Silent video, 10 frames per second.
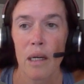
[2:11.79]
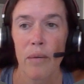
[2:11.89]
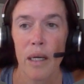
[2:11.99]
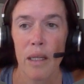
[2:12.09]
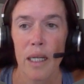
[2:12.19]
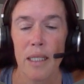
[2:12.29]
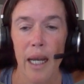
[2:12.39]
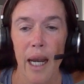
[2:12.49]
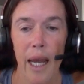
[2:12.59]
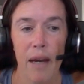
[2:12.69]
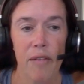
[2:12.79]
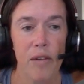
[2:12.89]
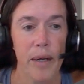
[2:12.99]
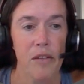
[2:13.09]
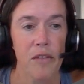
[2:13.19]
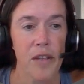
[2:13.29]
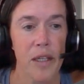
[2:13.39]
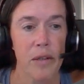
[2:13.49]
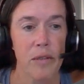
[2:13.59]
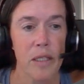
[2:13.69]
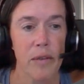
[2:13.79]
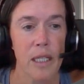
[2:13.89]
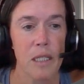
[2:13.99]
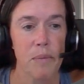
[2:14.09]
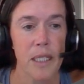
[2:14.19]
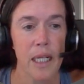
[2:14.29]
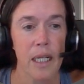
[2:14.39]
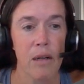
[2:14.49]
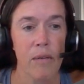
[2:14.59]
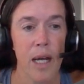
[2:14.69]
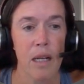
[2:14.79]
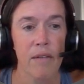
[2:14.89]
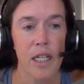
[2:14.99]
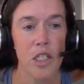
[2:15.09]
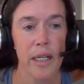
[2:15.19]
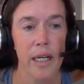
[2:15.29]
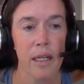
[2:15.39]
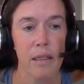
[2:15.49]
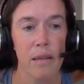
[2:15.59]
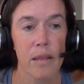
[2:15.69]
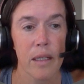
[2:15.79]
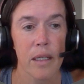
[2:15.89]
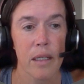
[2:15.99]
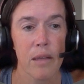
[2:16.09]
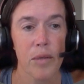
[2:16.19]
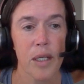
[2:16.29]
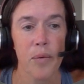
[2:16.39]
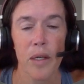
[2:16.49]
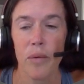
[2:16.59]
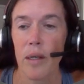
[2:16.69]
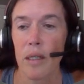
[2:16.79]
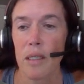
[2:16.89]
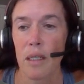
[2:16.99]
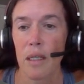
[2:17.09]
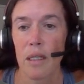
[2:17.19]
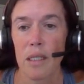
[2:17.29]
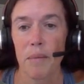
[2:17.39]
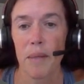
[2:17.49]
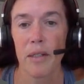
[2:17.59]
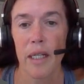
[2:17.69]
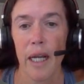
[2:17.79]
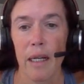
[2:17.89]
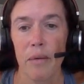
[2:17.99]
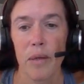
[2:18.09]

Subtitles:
Well, let's say I have quite a few. So in this particular run, I've actually got 3 work orders that needed to be created.